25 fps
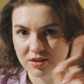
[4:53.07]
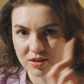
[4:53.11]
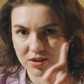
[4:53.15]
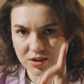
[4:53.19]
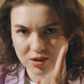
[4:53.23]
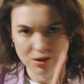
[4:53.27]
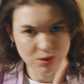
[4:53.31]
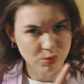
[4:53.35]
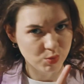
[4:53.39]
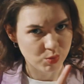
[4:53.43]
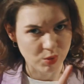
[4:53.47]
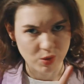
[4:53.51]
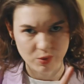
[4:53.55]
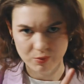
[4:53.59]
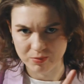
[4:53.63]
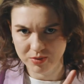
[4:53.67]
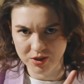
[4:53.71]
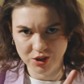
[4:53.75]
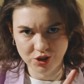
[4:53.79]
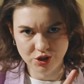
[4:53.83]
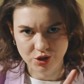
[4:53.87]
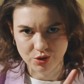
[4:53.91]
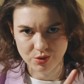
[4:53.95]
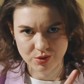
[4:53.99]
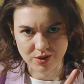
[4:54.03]
you won't
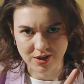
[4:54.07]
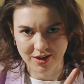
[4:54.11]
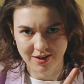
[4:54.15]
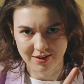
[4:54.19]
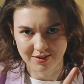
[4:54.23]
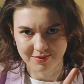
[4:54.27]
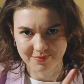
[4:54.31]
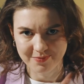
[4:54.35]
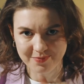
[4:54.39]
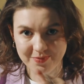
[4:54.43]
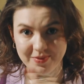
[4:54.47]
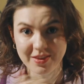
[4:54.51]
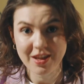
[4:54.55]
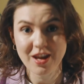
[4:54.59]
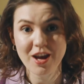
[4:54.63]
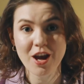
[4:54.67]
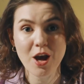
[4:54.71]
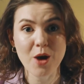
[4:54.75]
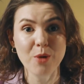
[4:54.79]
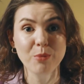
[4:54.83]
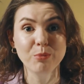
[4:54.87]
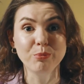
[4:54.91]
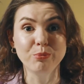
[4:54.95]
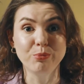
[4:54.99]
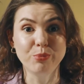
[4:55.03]
be joking.
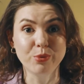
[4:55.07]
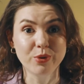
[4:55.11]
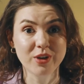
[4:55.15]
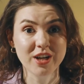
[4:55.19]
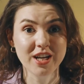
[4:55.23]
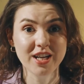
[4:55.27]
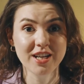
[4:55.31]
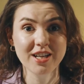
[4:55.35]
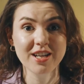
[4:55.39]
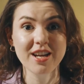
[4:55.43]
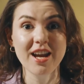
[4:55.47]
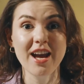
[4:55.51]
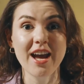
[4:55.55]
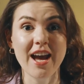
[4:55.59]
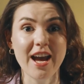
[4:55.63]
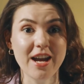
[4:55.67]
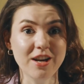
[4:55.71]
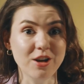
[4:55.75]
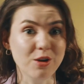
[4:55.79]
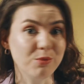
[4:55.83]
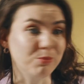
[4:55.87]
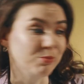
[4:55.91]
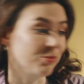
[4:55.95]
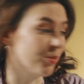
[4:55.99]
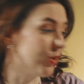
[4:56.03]
Bring
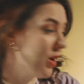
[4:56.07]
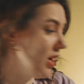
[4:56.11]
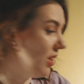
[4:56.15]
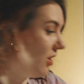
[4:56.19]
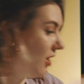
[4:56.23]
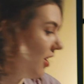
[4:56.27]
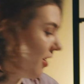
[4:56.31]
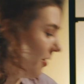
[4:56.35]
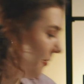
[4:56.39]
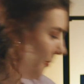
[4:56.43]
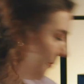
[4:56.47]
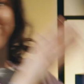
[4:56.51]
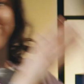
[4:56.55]
an umbrella,